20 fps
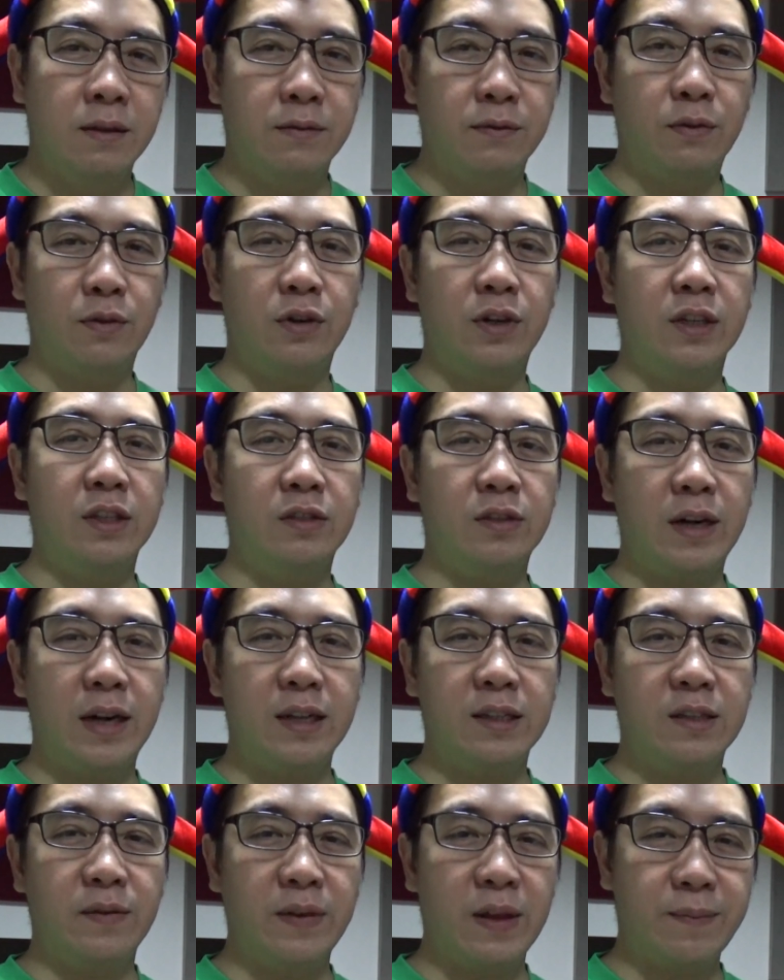For
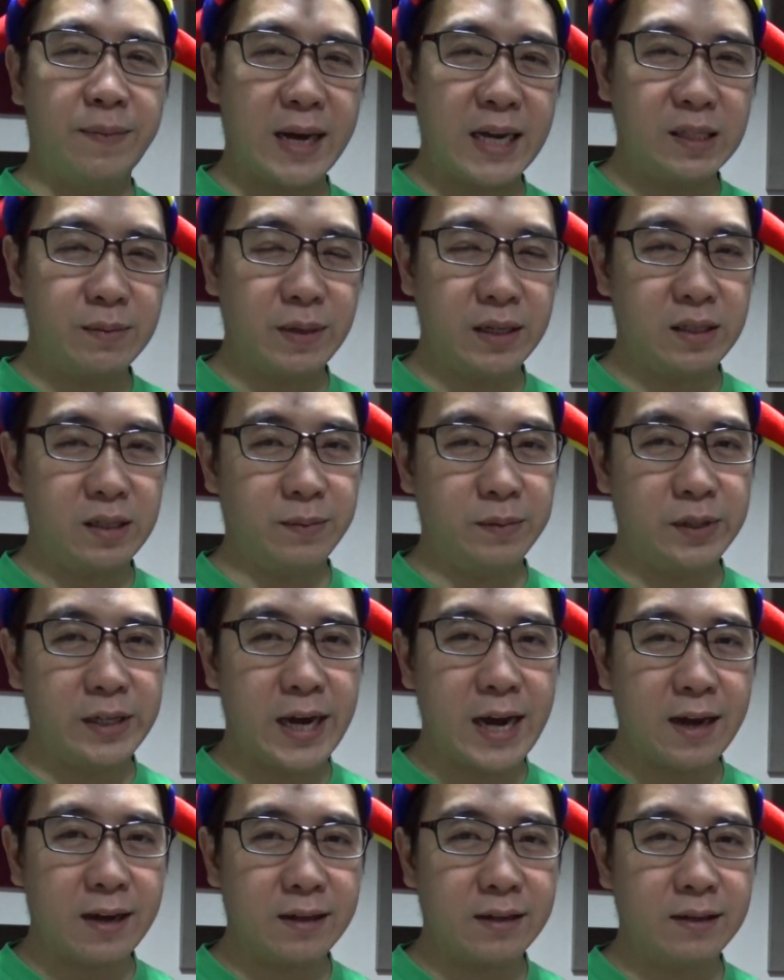trials of the pass by
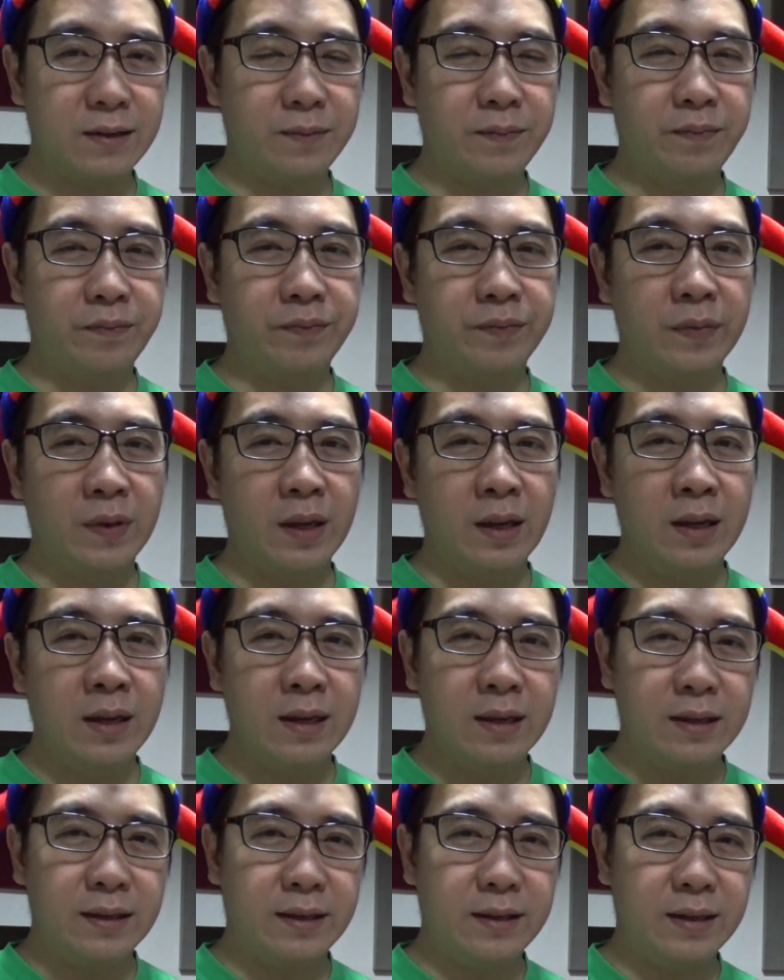subtract,
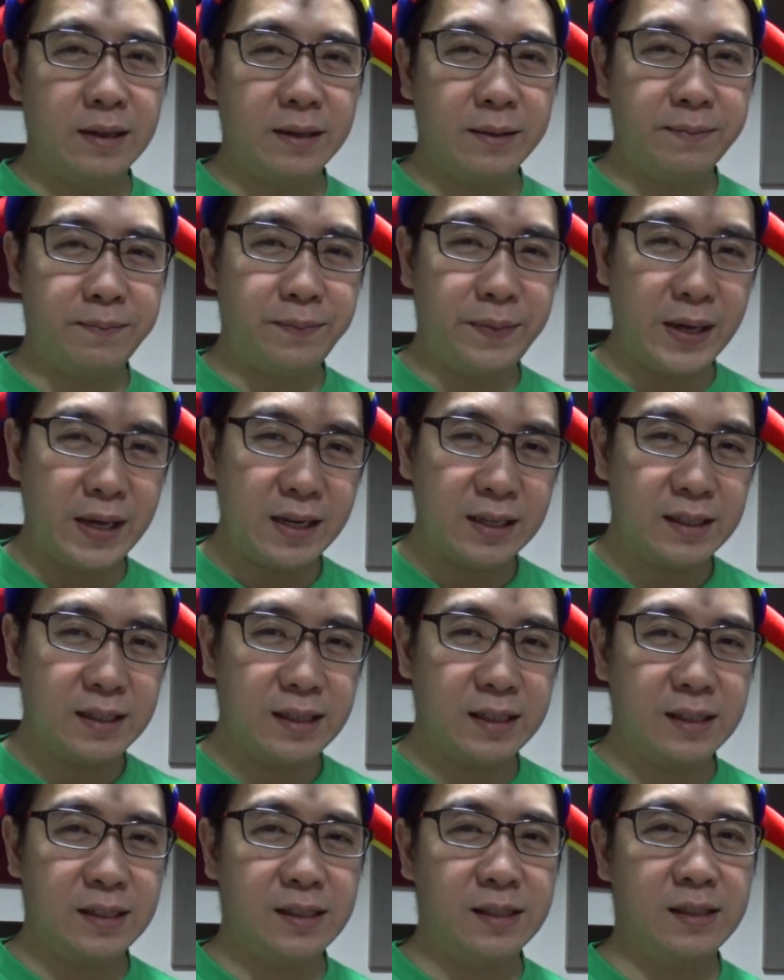the bass
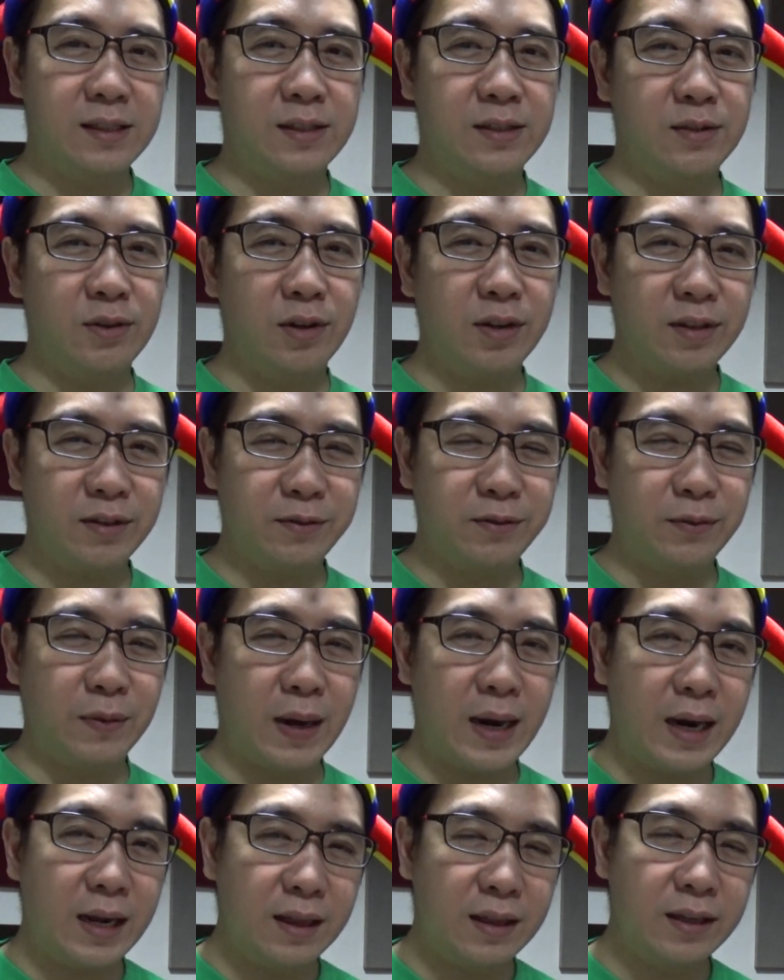is sort of
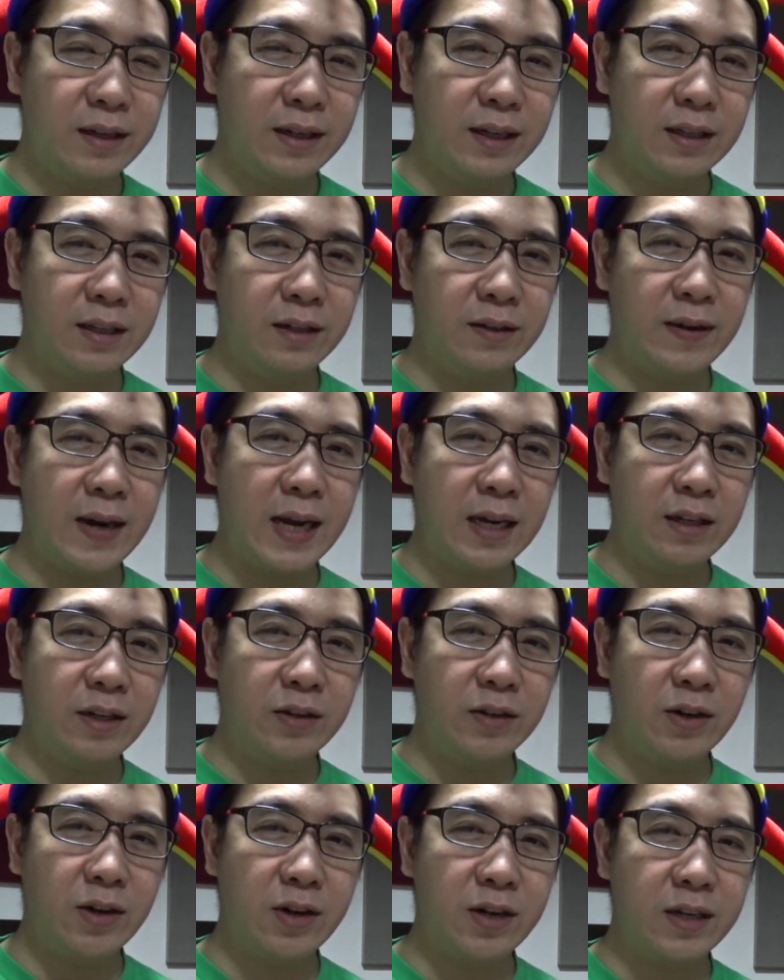wilder in the
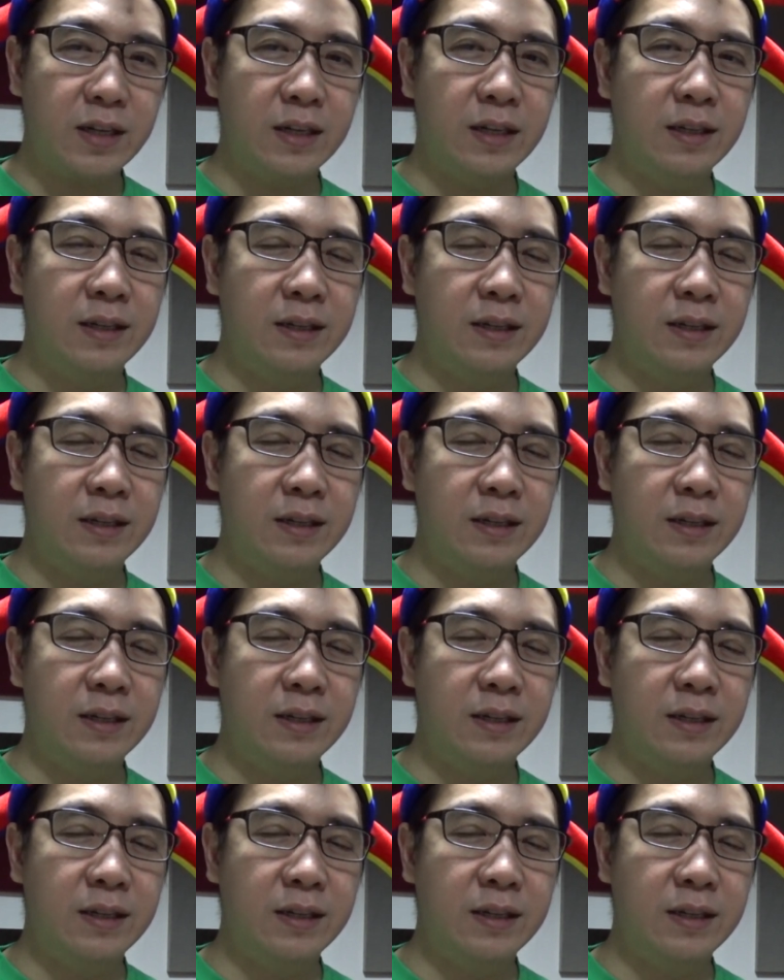Ragnarok,